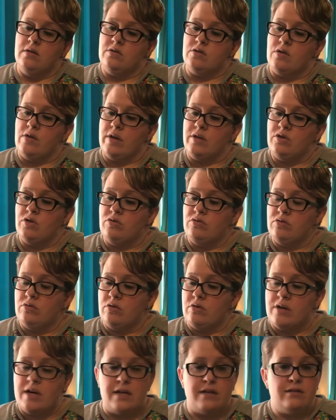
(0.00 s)
So I chose
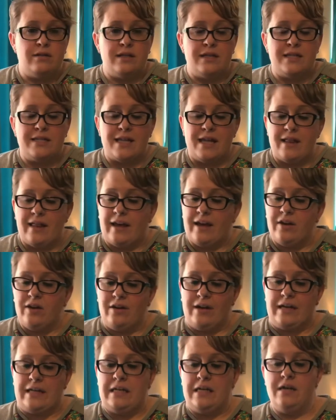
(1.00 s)
green because I like
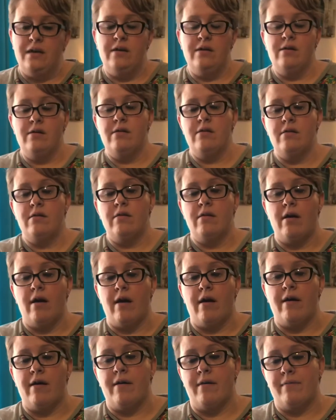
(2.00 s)
green.
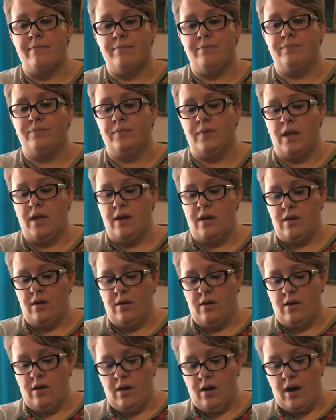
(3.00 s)
Um,
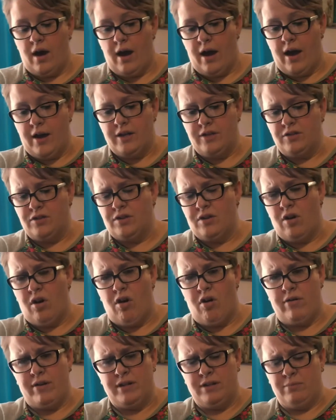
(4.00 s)
I used to
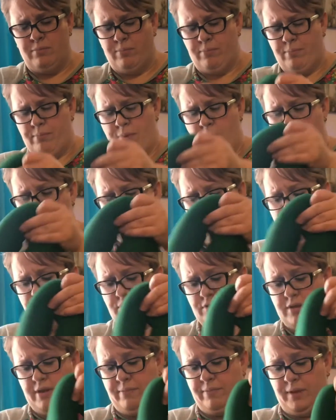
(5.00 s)
always borrow
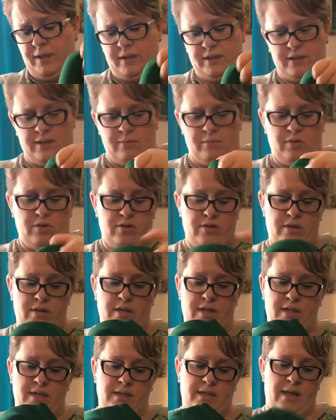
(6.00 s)
something similar to
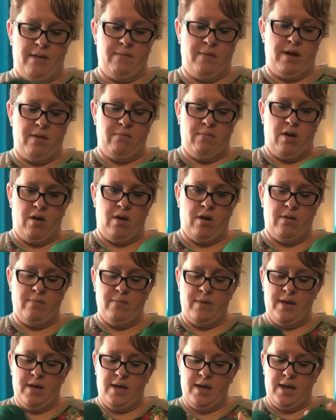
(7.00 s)
this that my
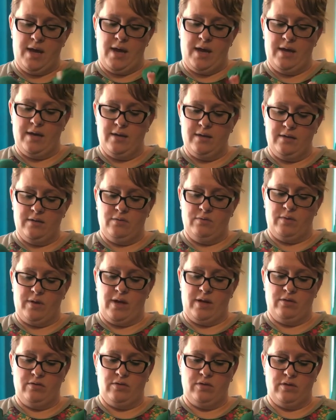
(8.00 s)
mom has when
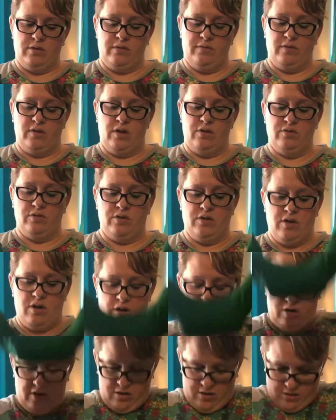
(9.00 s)
I used to live close to
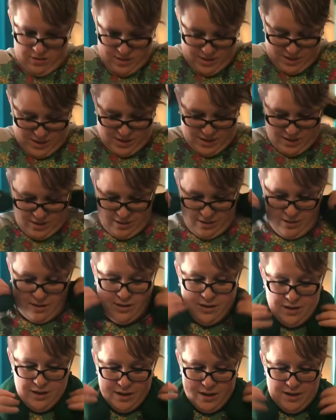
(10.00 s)
her.
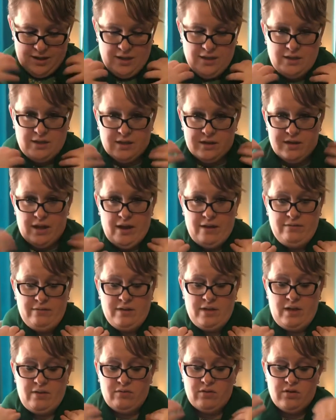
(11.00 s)
It is a
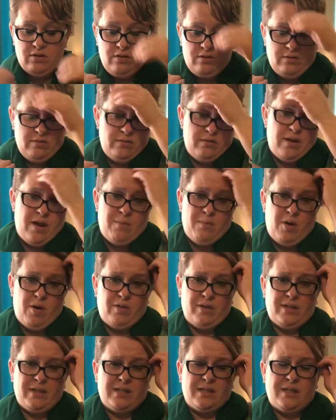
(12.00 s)
lifesaver. I'm
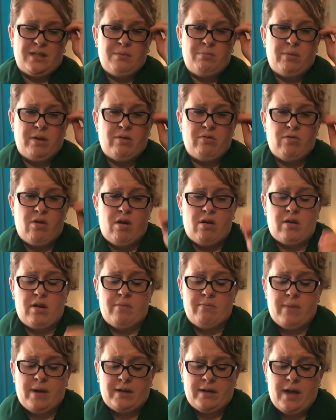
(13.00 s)
always sleeping wrong
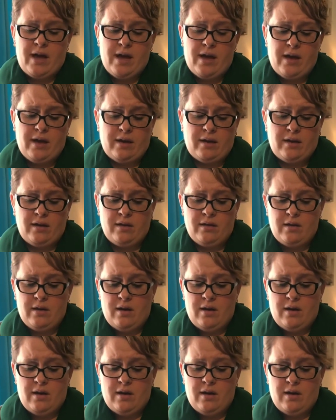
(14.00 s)
on my neck